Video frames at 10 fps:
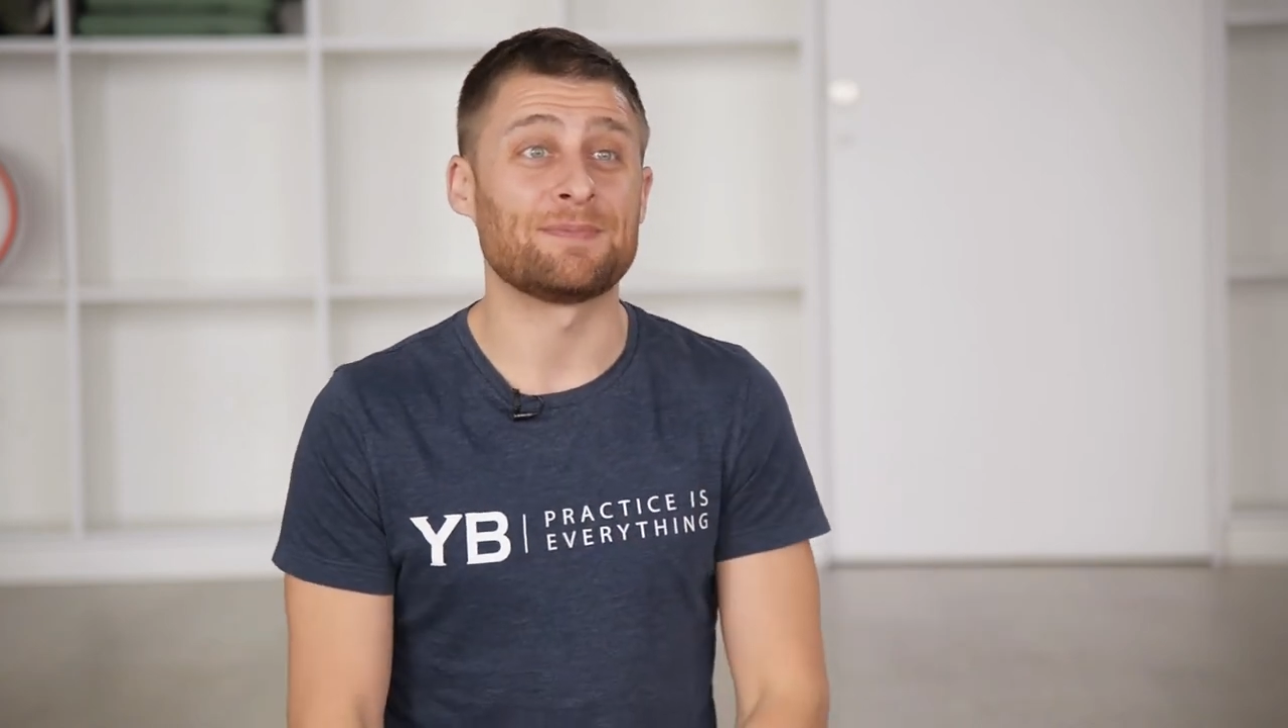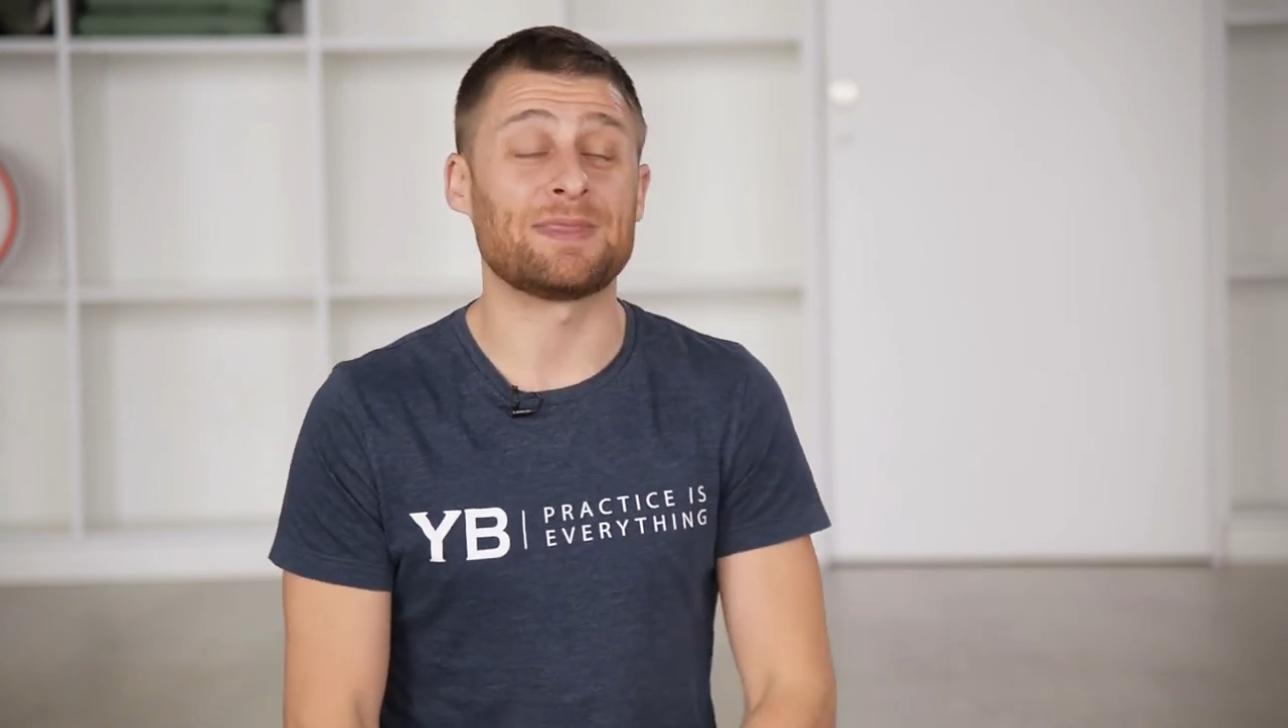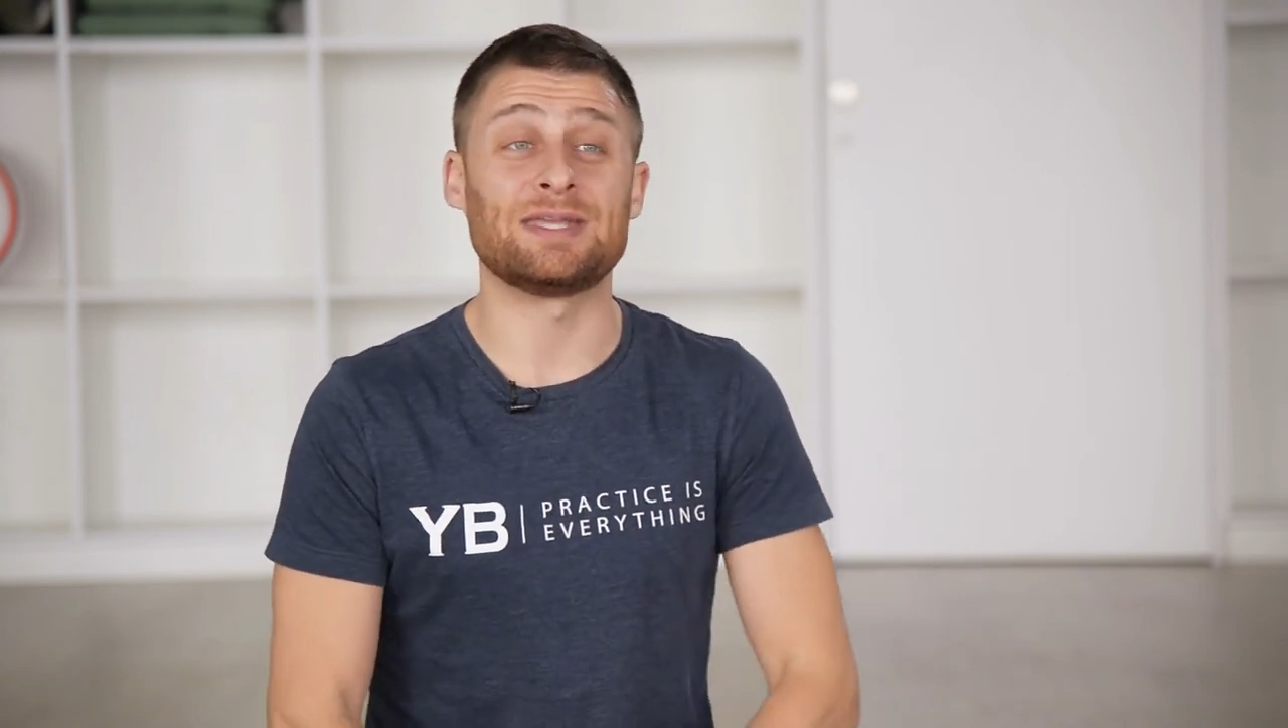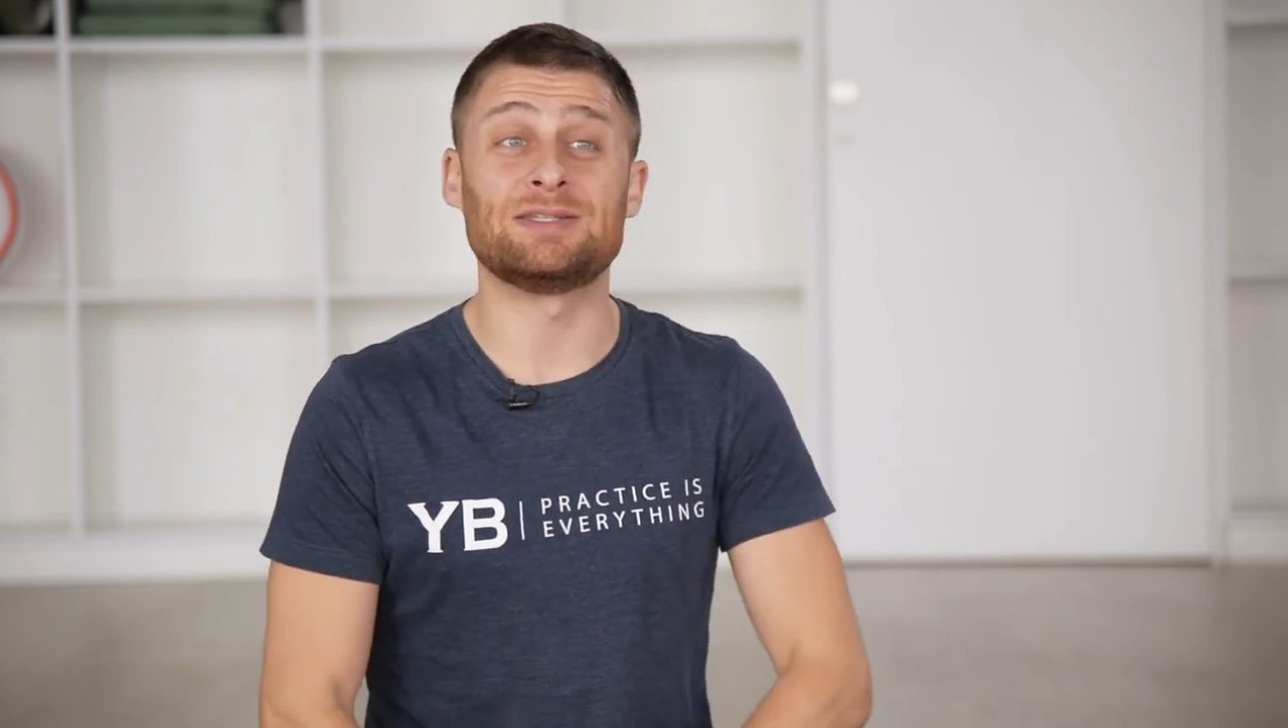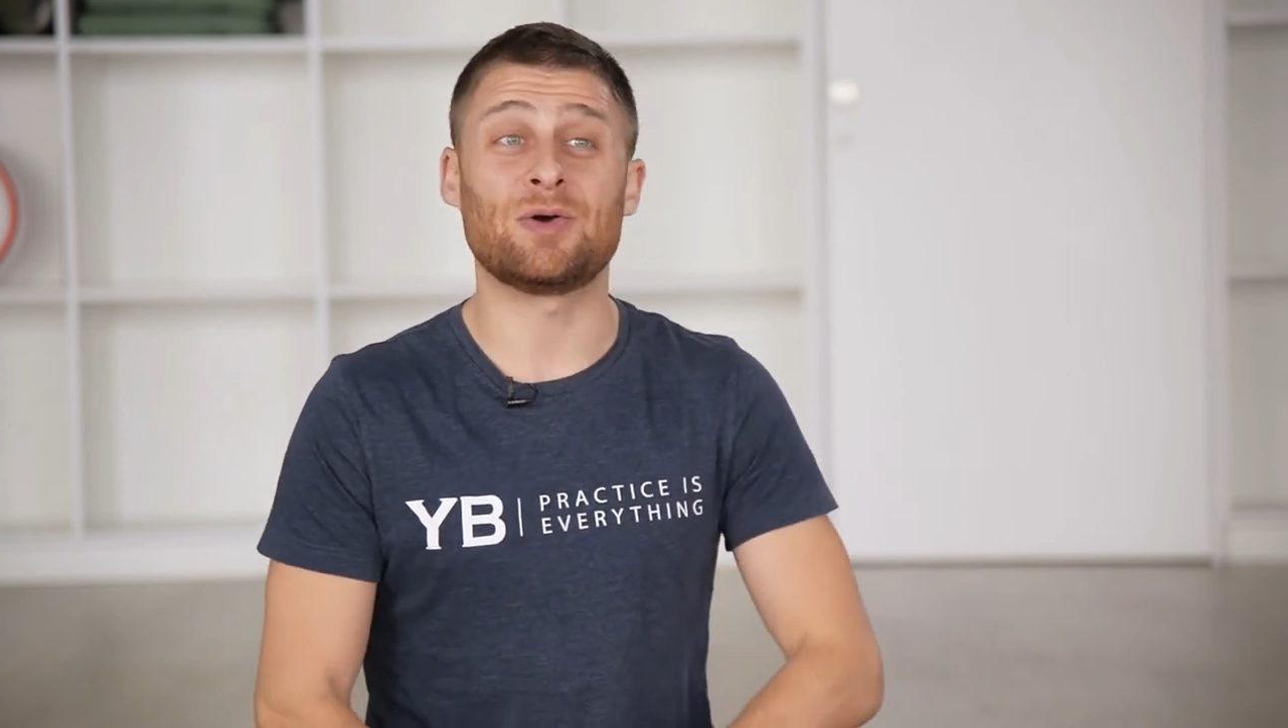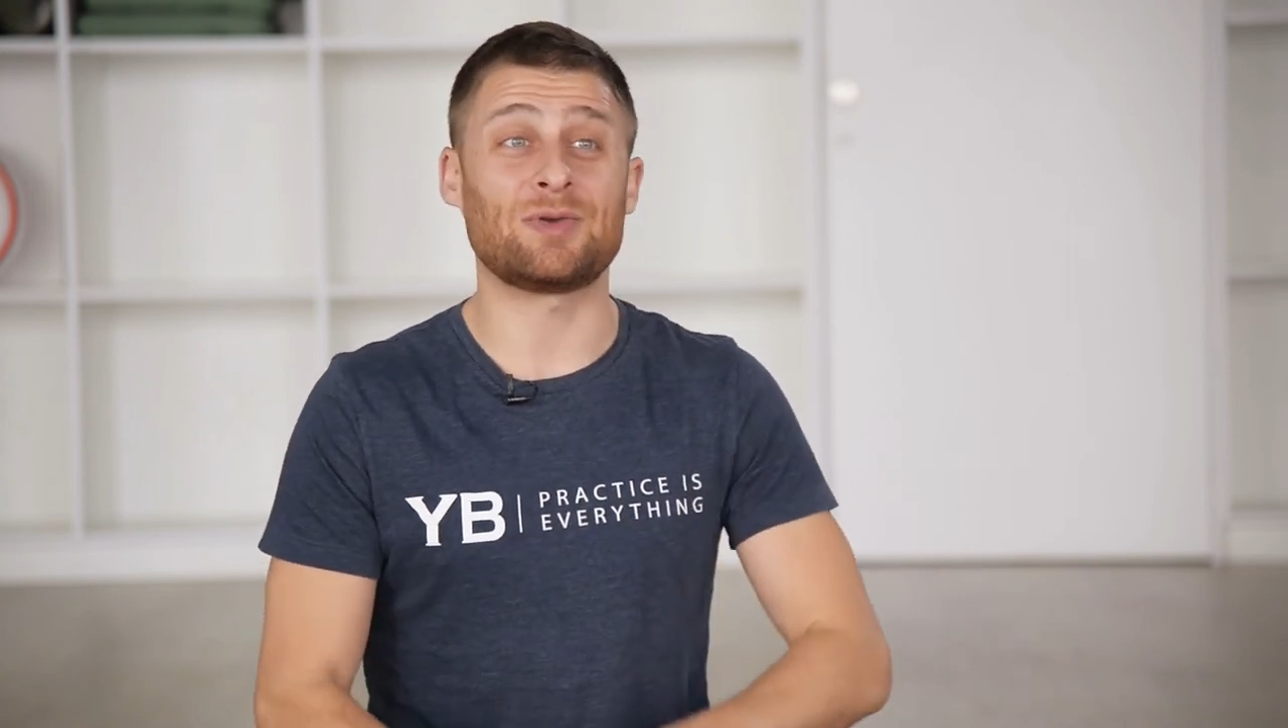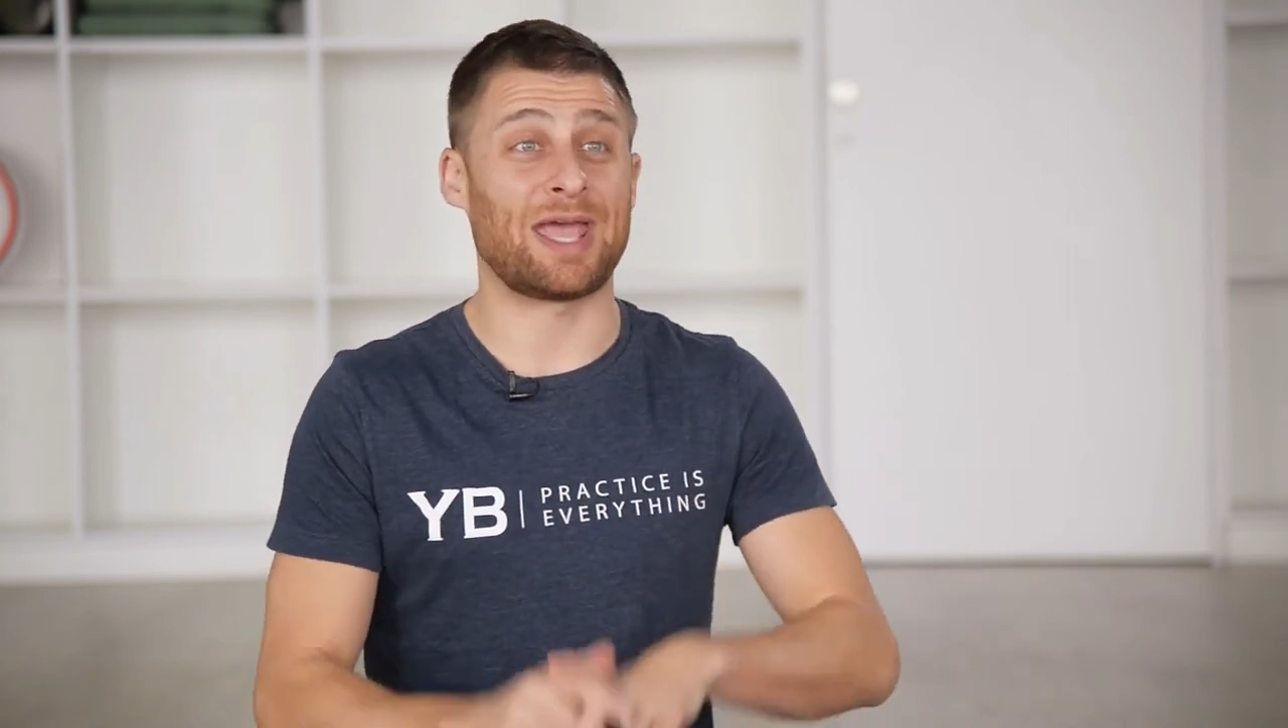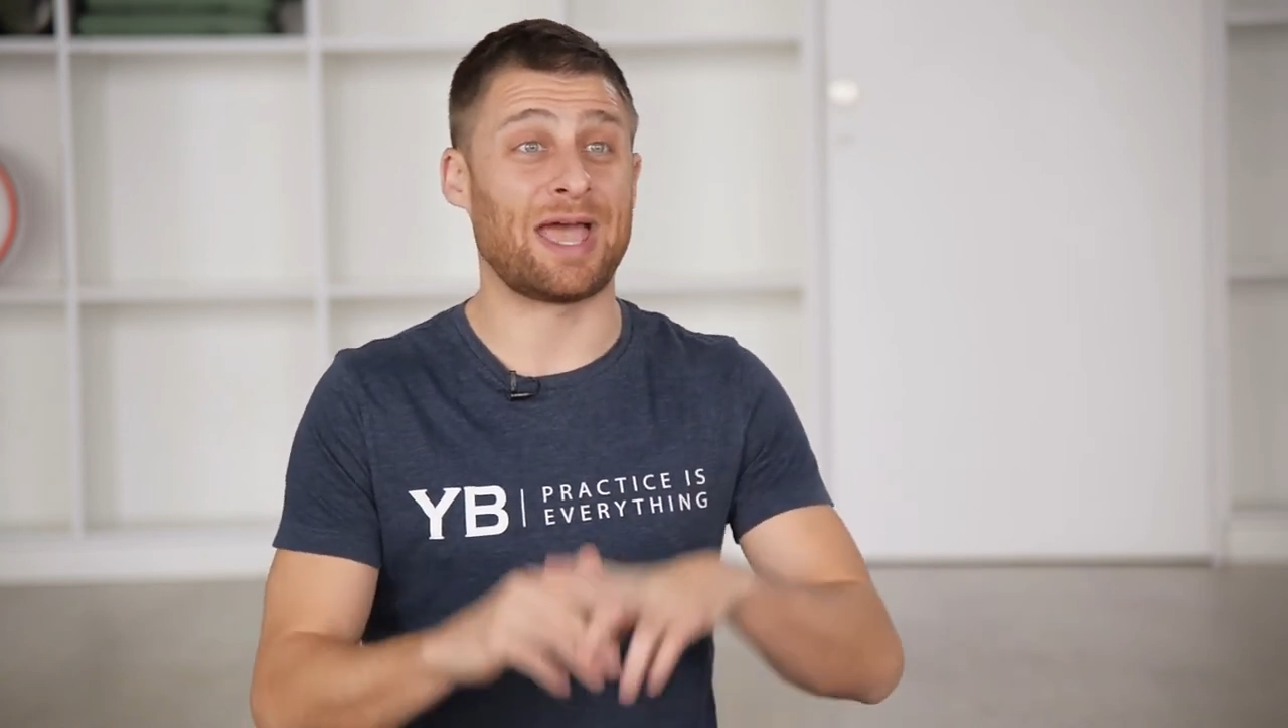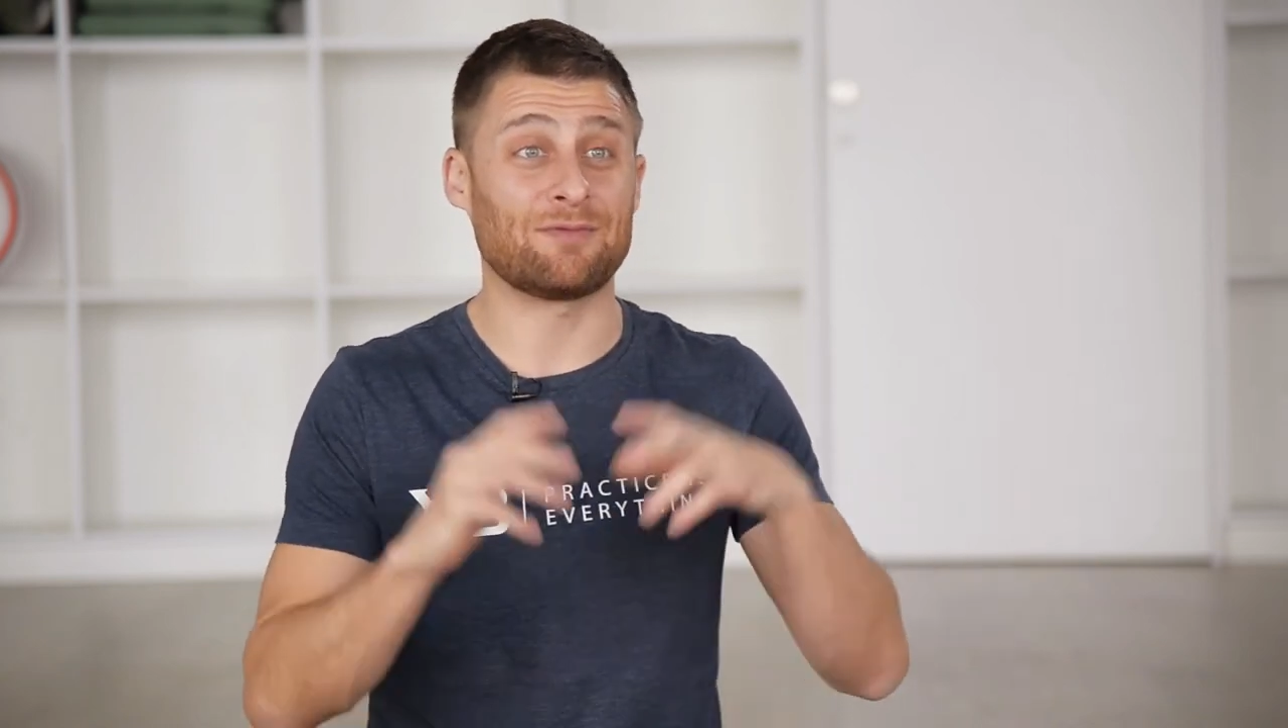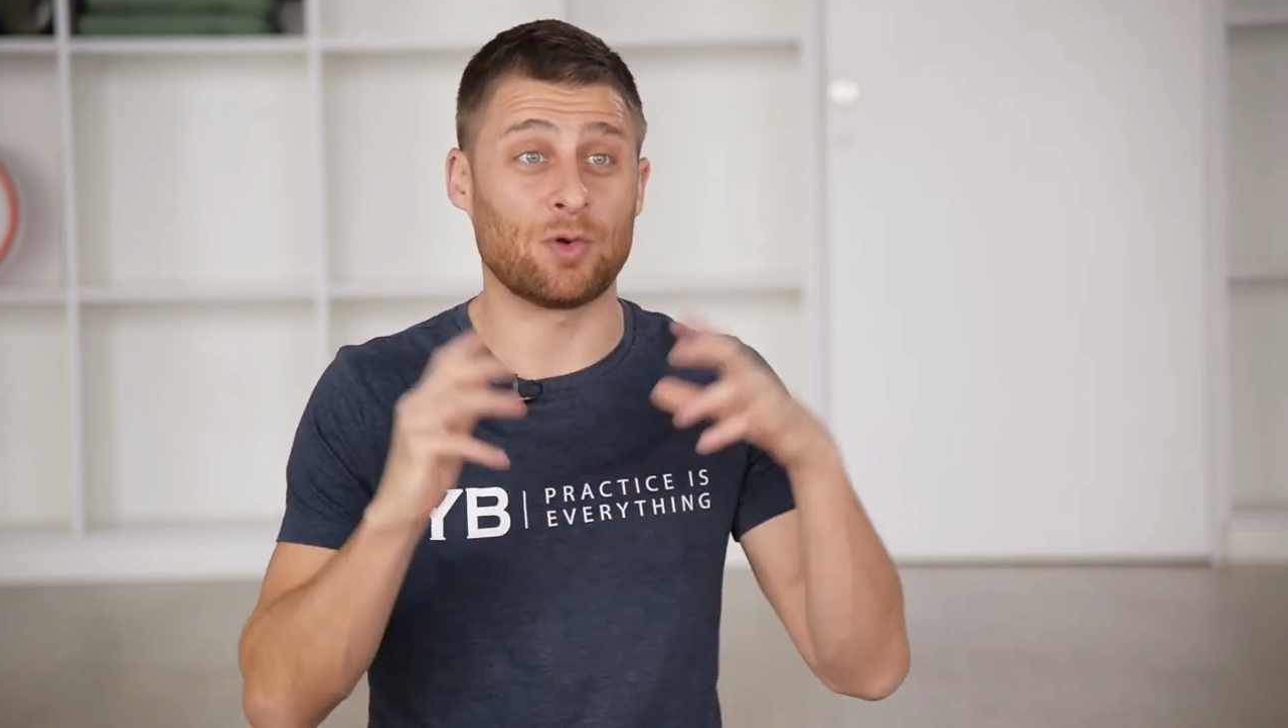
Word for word: They don't have